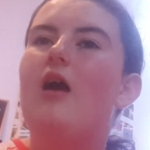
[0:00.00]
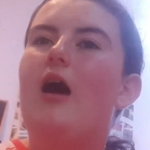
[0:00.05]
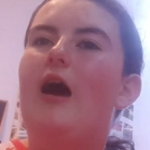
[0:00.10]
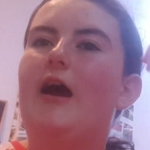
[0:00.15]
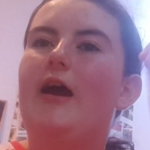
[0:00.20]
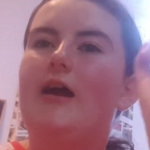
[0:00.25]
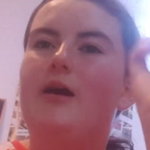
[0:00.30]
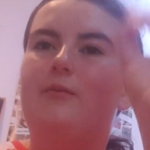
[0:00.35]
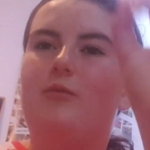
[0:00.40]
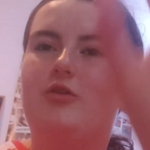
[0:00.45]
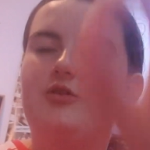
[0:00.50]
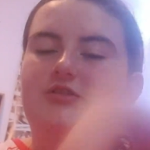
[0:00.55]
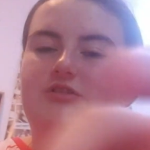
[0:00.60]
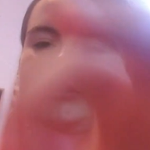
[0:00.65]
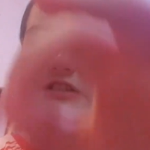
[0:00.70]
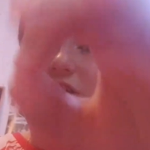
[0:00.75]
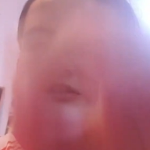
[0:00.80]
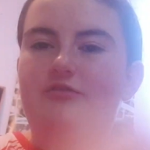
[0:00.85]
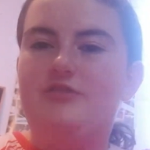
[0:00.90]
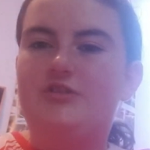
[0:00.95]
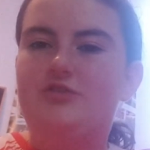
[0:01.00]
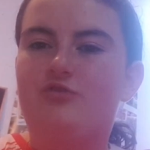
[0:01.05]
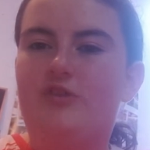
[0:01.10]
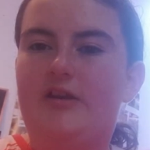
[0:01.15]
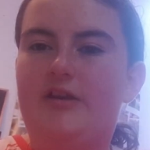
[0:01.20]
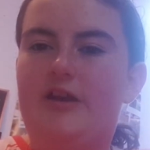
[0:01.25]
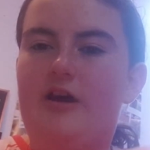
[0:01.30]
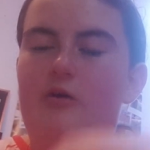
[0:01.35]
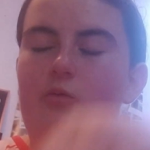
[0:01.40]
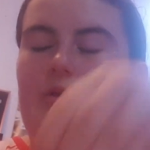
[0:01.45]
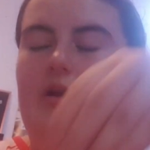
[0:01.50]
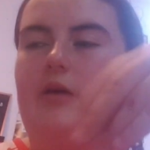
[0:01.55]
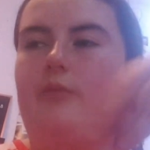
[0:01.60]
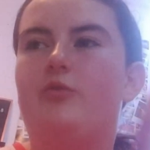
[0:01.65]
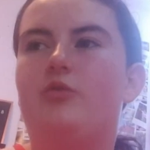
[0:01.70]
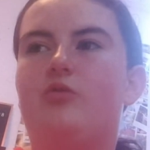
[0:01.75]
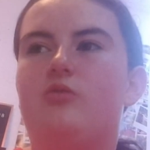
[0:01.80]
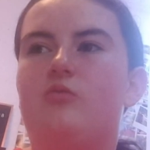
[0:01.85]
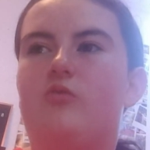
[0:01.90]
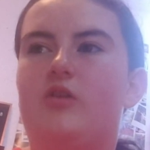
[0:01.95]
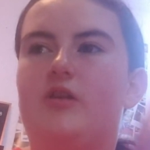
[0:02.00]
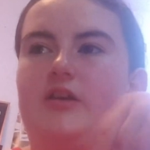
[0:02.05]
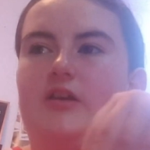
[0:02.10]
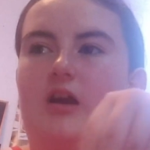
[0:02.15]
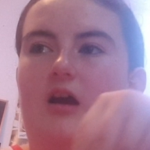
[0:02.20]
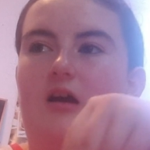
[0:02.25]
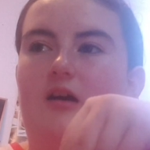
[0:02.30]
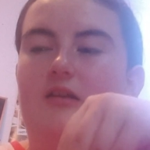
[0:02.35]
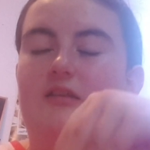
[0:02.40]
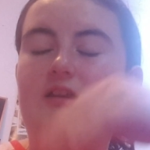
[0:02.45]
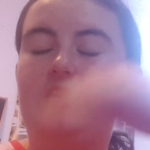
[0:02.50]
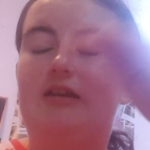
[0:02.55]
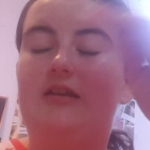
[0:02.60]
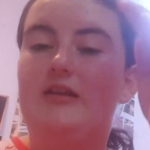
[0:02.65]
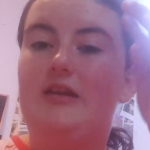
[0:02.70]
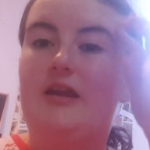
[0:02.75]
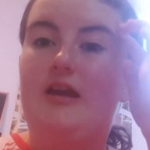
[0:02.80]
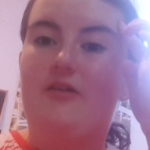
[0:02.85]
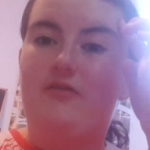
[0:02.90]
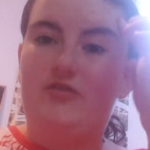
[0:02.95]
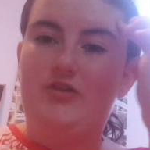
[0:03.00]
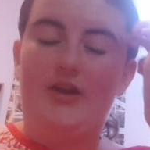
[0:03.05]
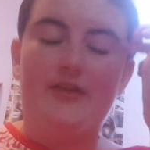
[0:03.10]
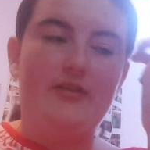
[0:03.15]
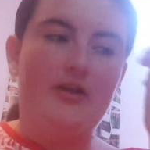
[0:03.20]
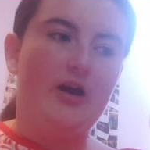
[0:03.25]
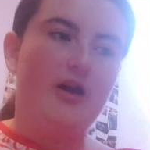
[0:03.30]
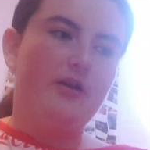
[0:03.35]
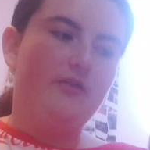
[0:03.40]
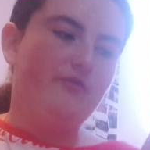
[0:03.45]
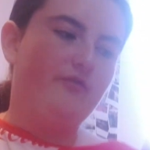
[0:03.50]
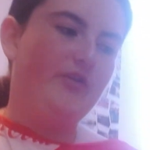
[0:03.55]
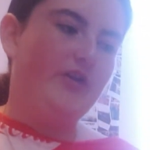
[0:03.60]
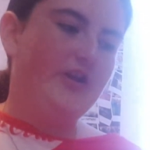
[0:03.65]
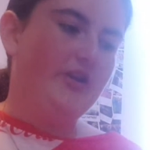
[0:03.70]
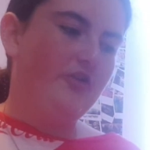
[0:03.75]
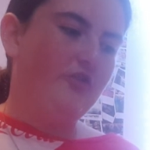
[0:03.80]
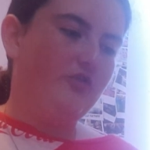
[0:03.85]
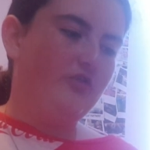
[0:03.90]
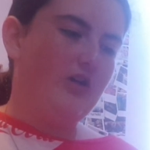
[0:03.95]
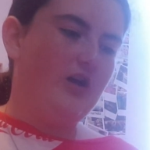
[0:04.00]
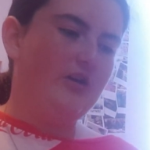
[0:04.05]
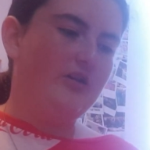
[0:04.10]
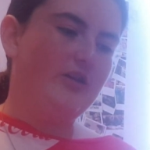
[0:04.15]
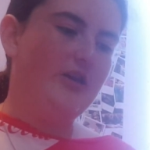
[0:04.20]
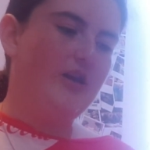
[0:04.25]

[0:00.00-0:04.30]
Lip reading: I am on a series right now when I'm doing what he can't eat, and I haven't finished that